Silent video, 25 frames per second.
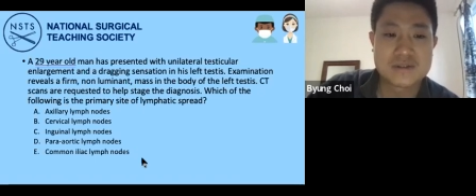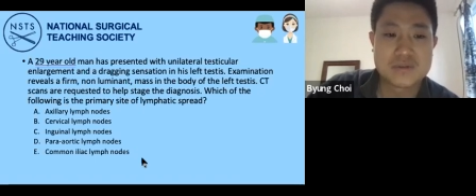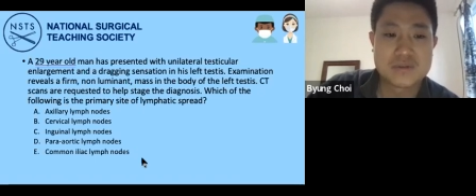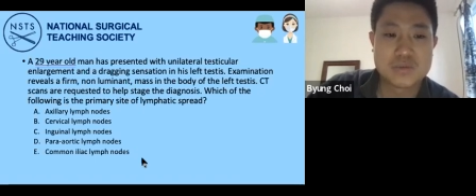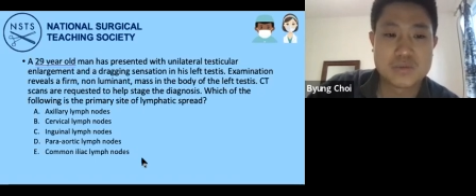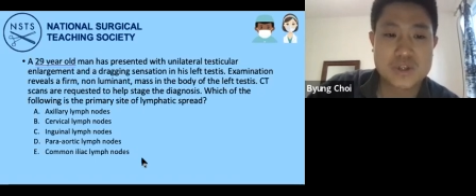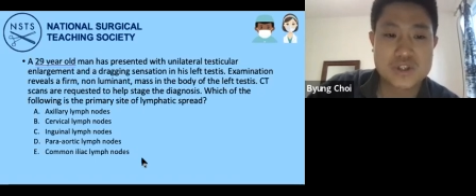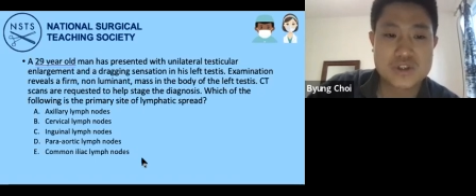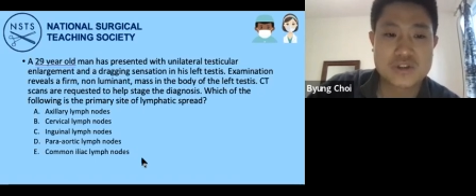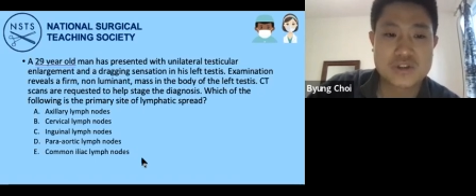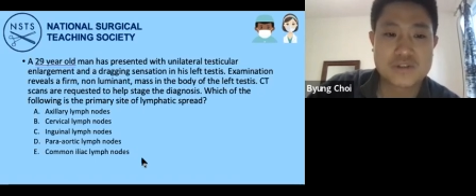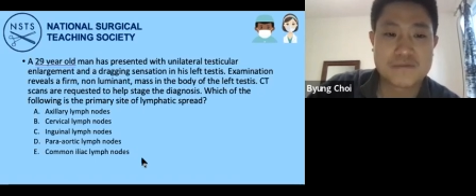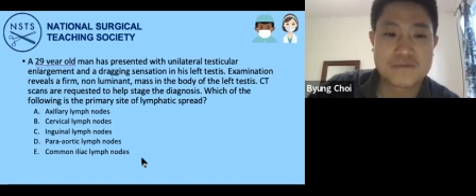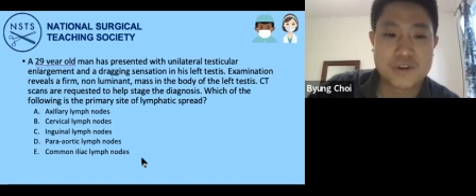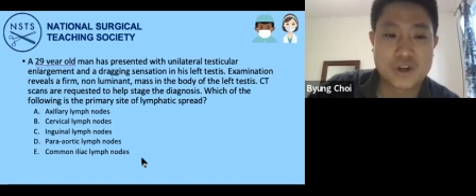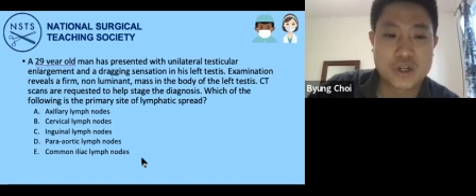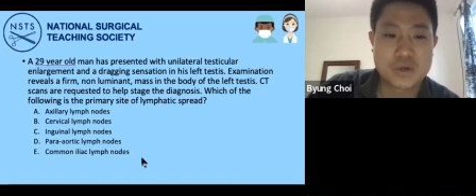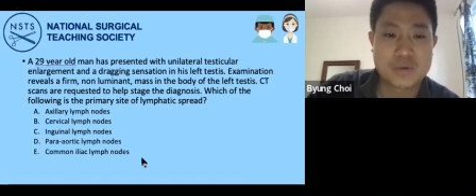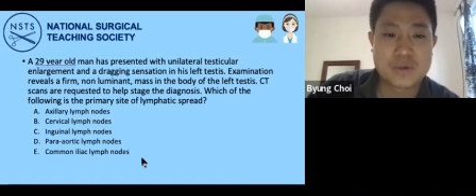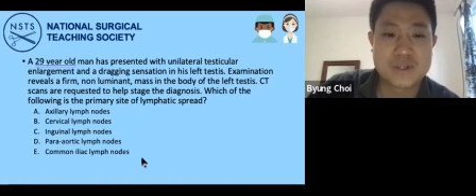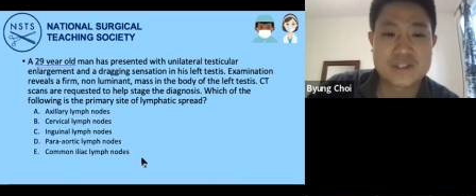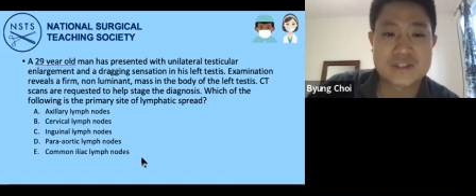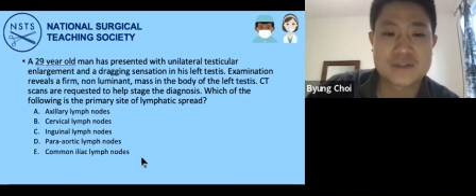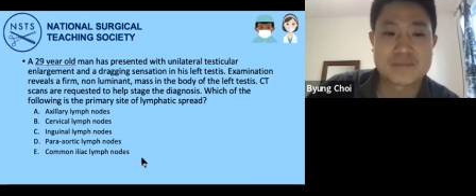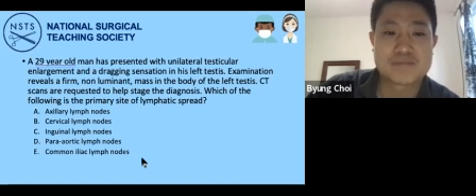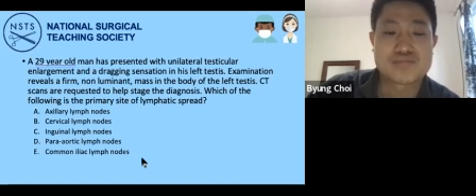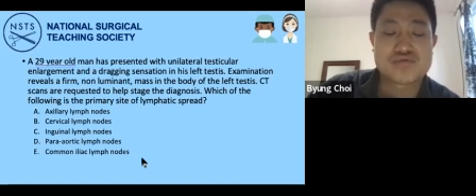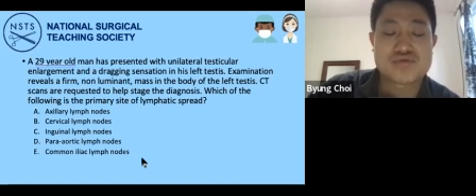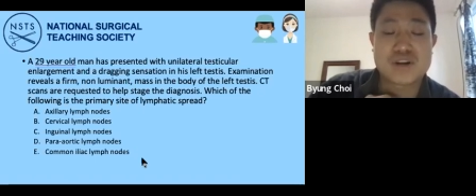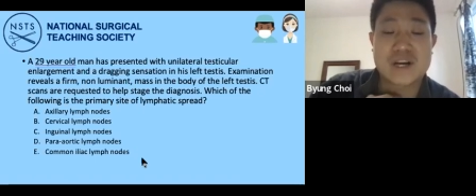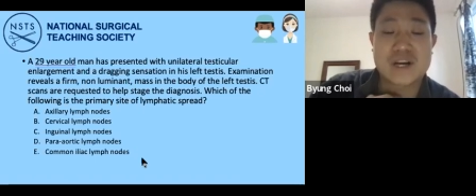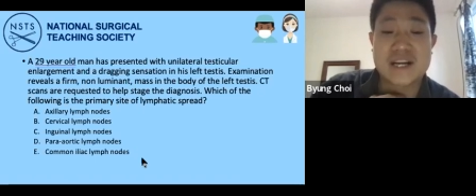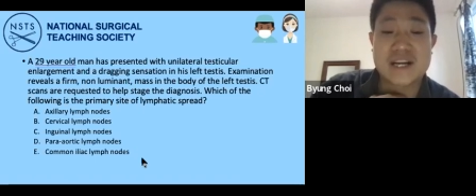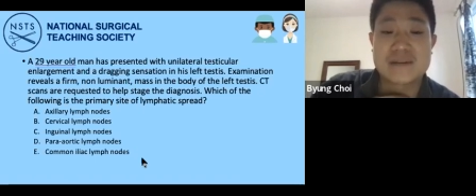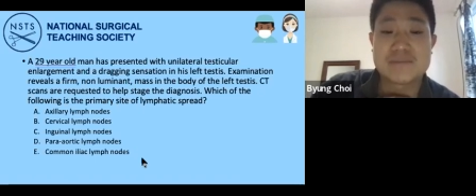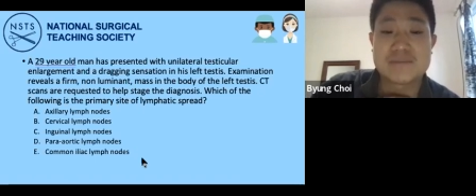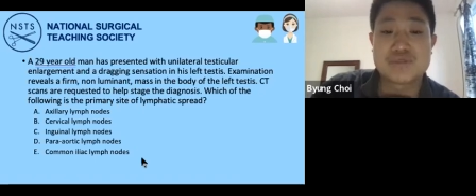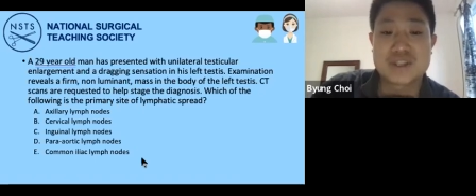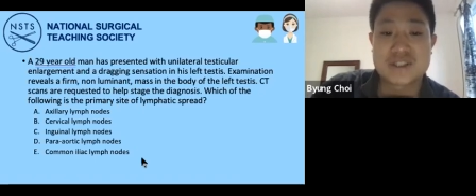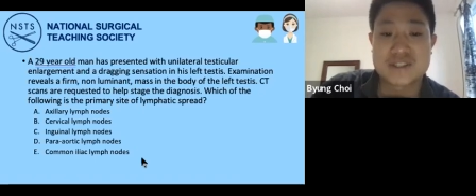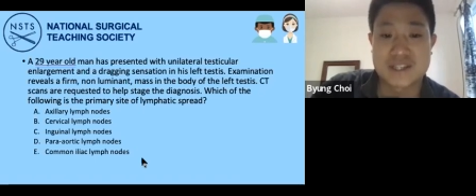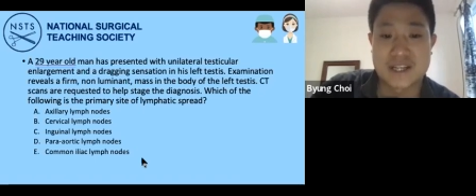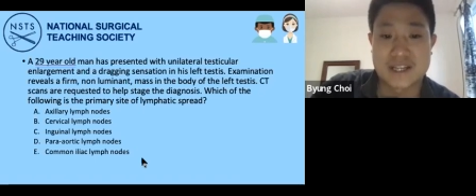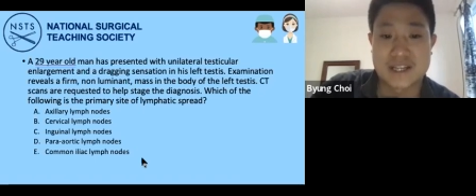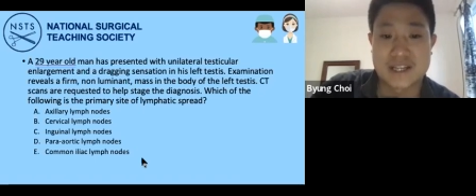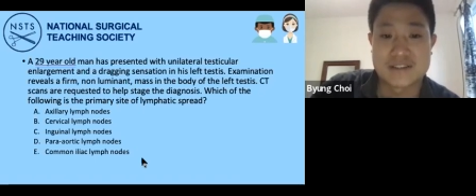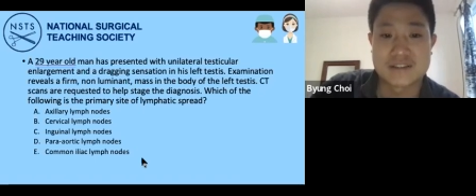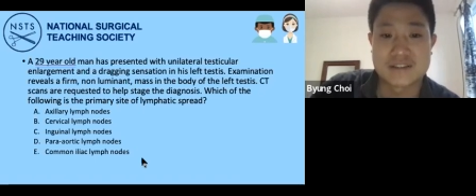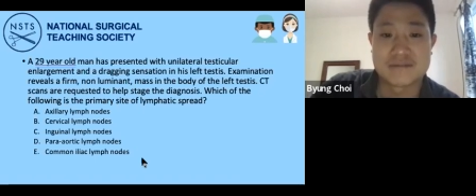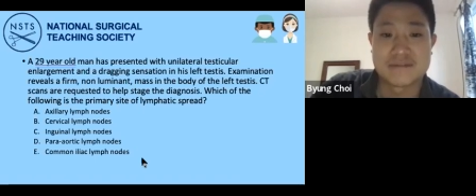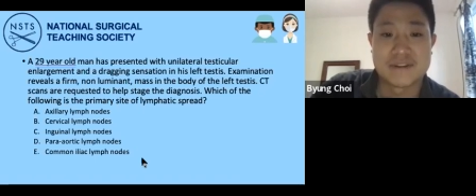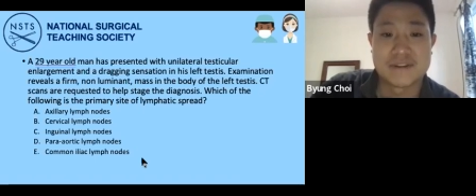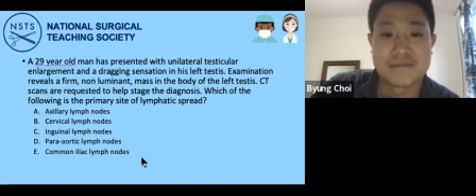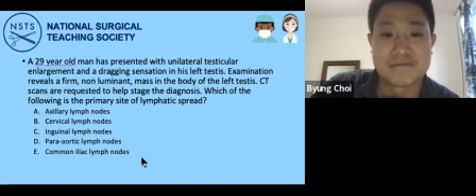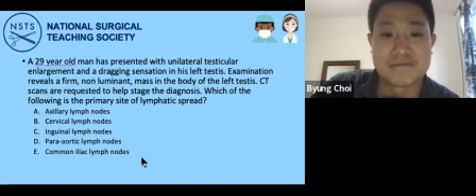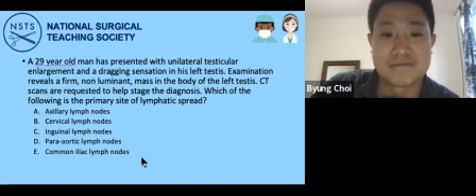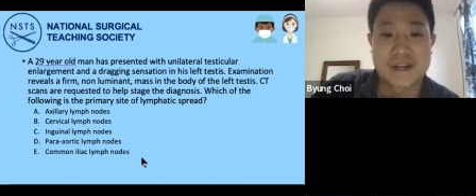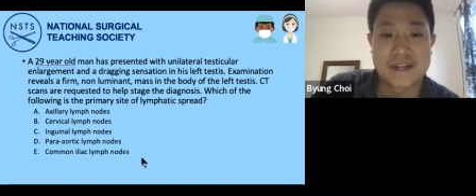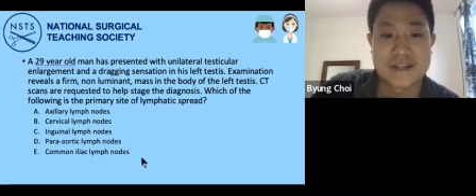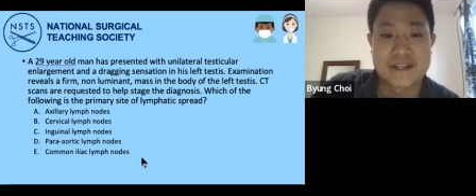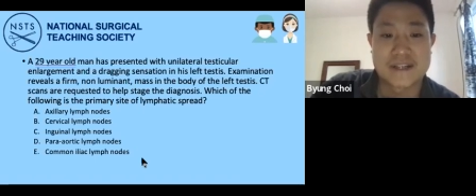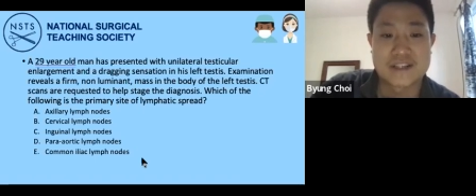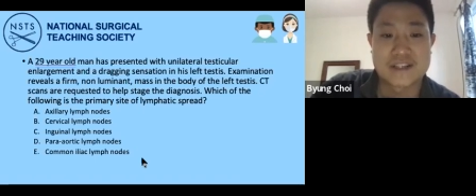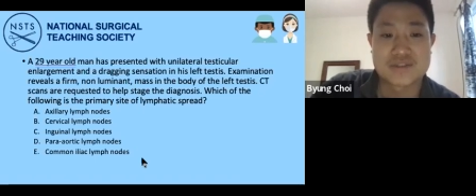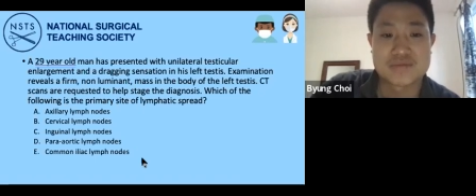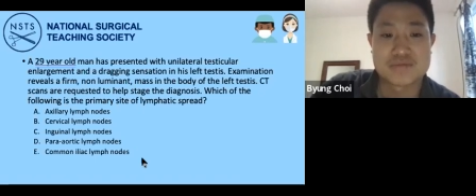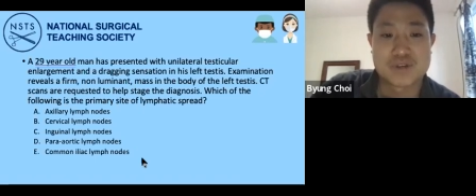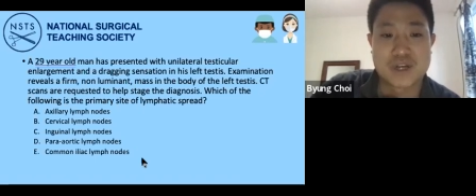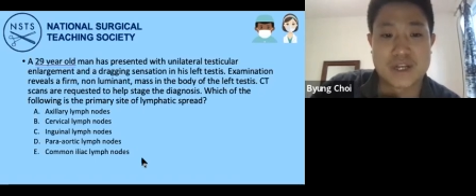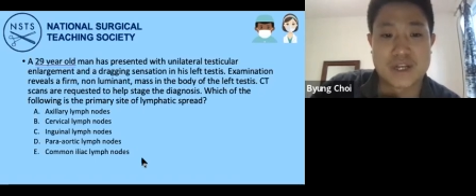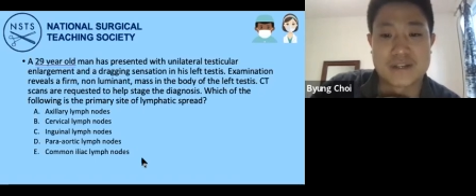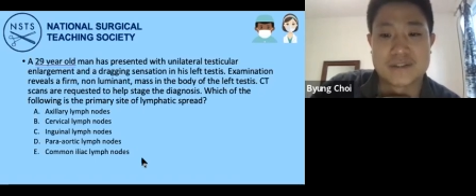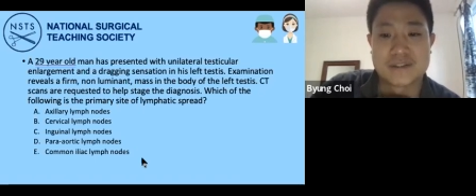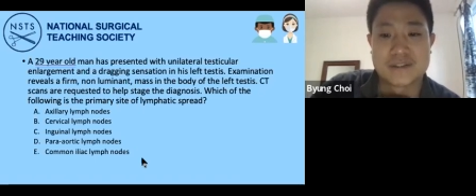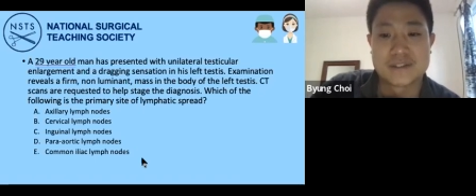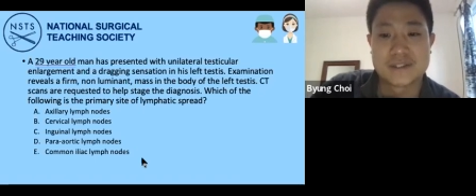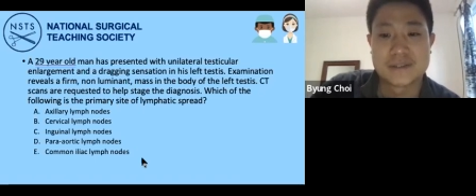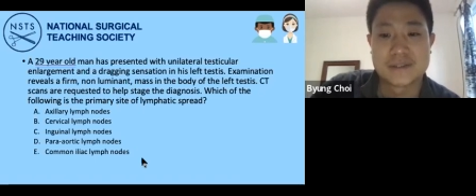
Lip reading: Which of the following is the primary site of lymphatic spread?